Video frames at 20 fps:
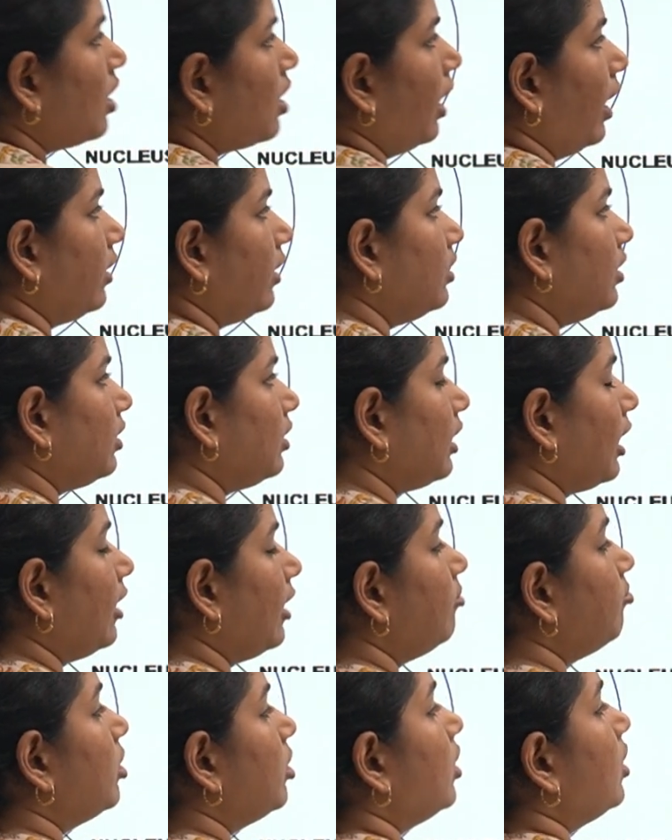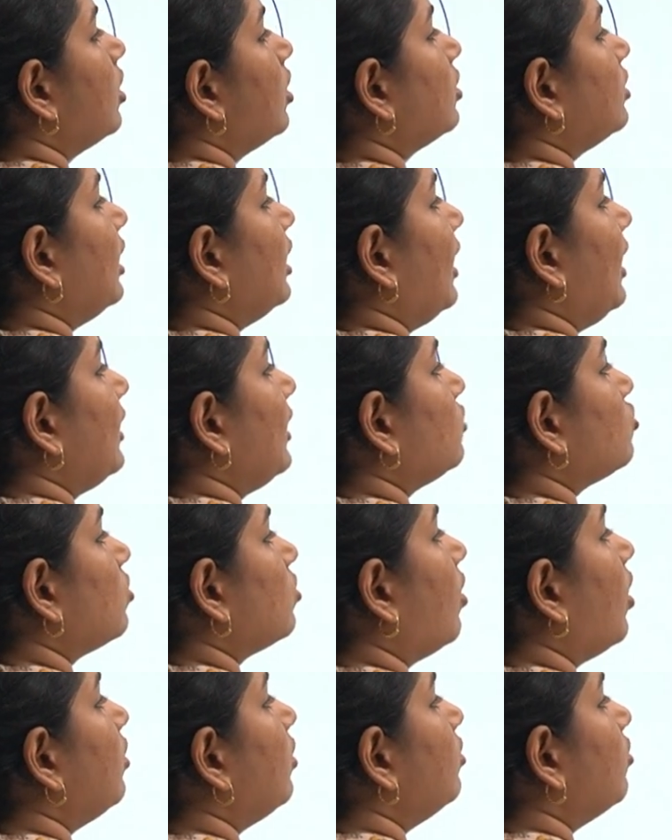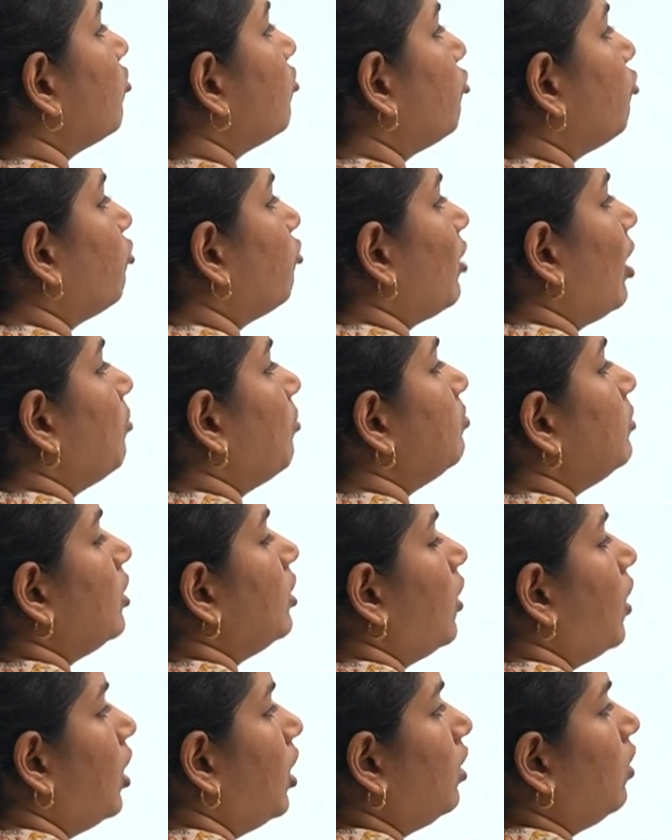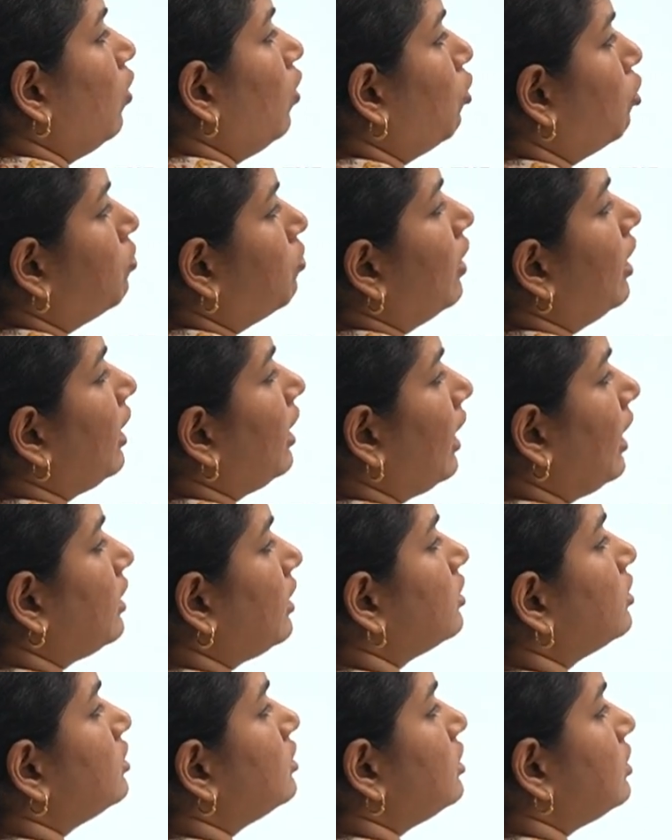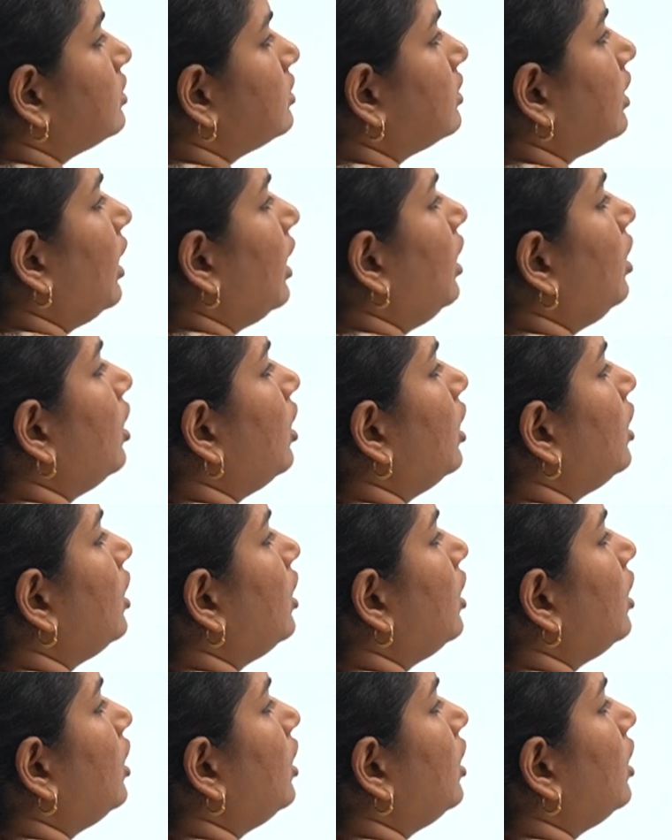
at the time the electron from your lower energy state,